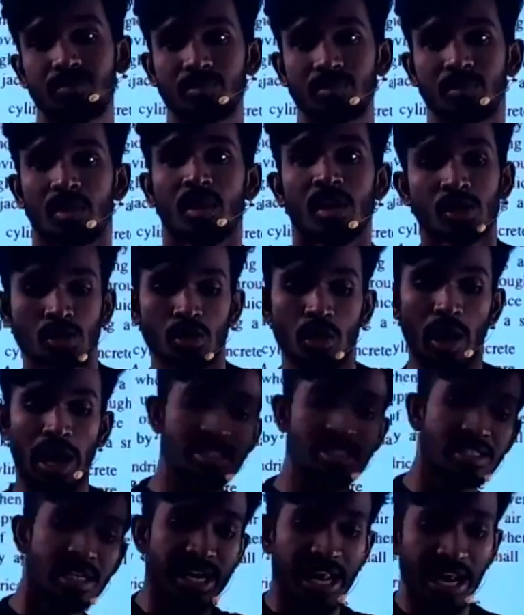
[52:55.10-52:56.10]
So as the
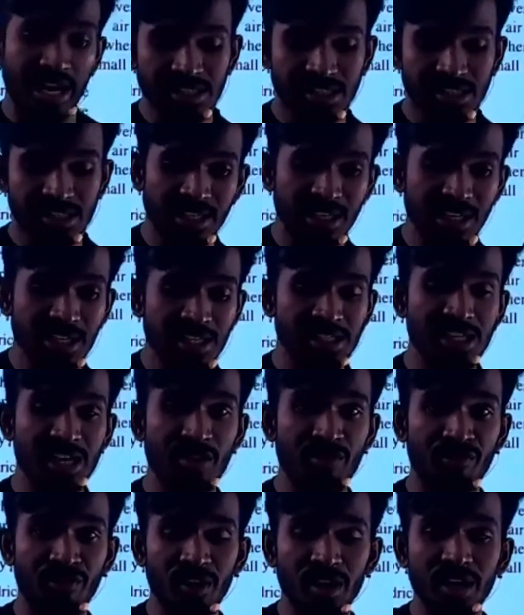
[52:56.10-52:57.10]
density is
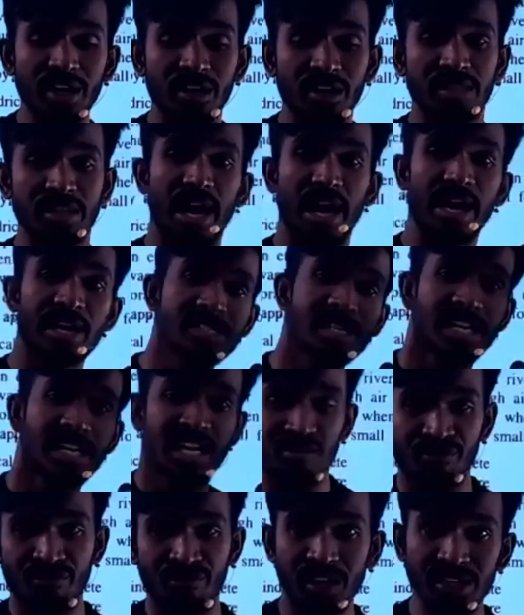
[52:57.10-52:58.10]
differing, there is a
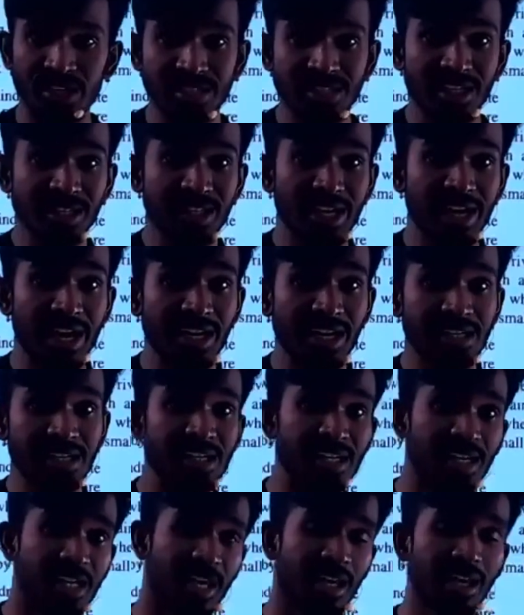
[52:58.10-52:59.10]
difference in the
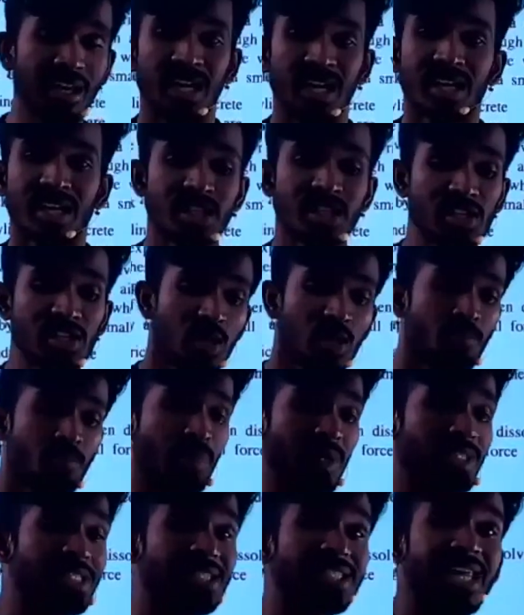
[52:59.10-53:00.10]
density, the ship is
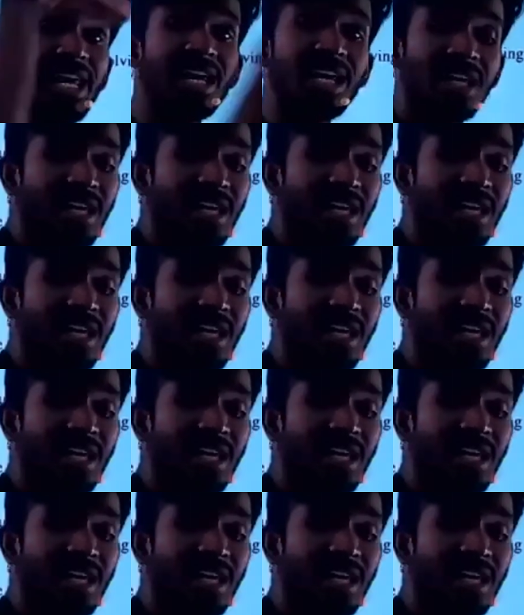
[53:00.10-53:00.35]
sinking.